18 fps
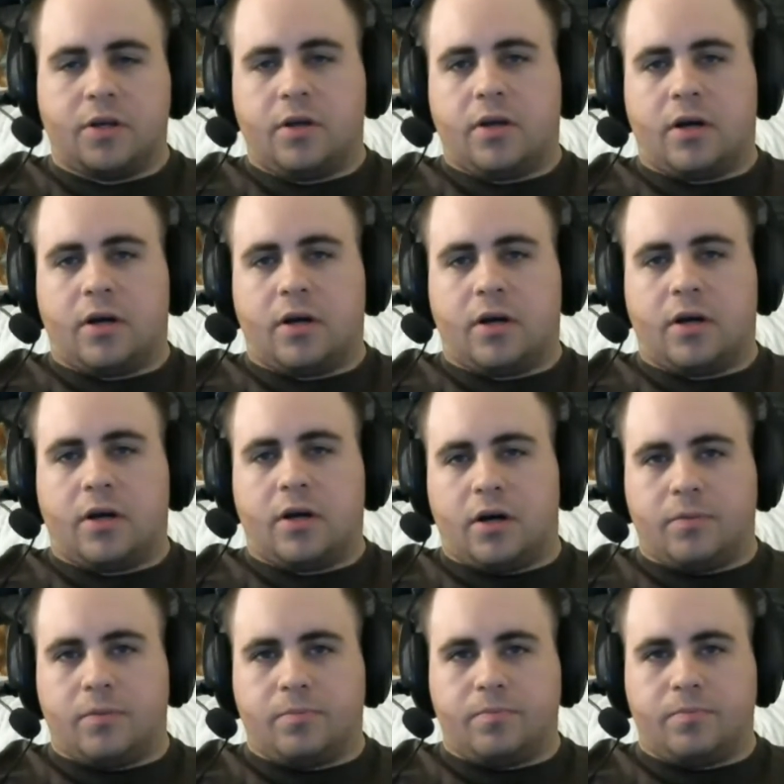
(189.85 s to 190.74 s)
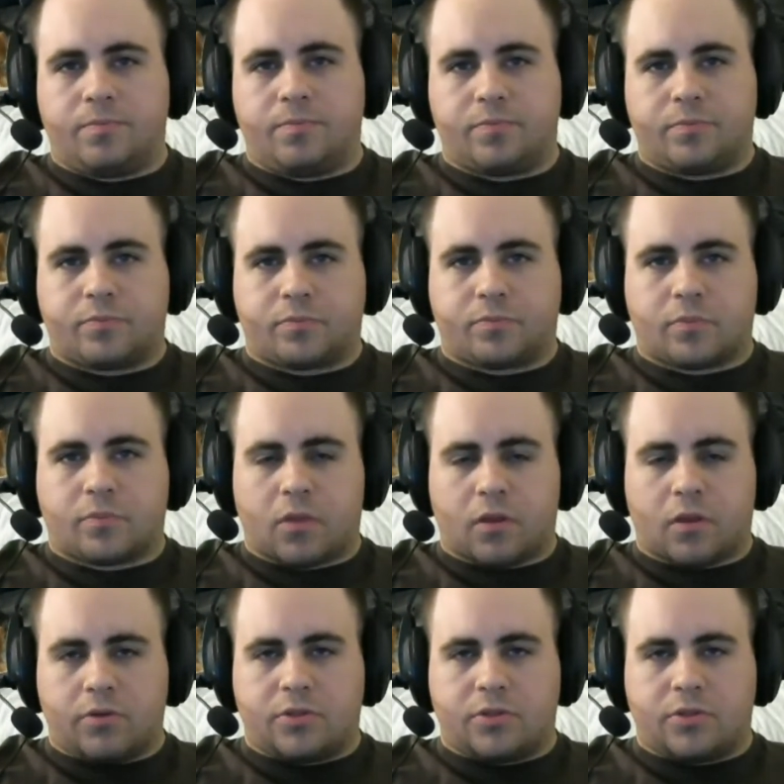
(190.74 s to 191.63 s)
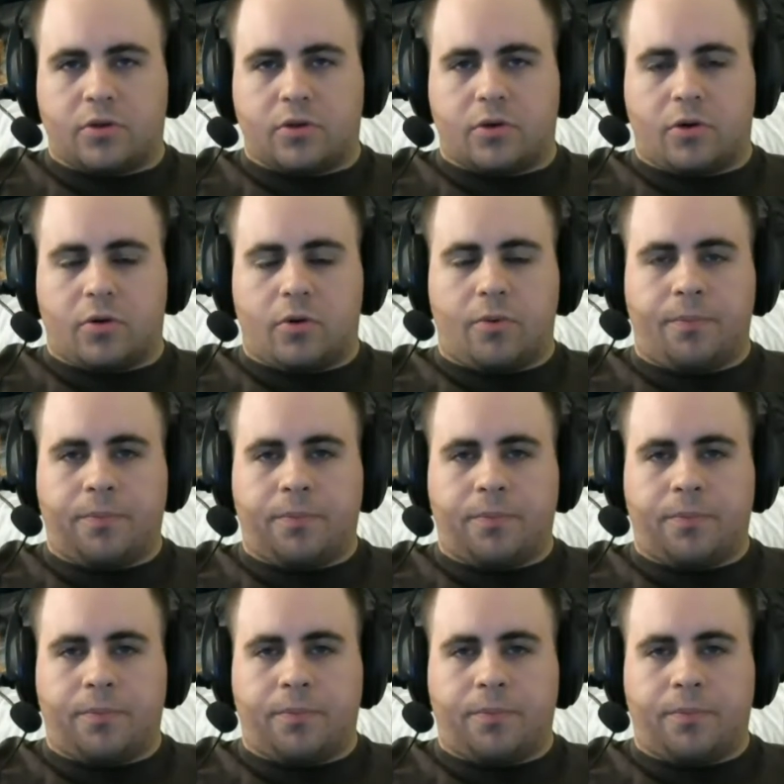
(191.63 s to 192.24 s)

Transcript: Um, so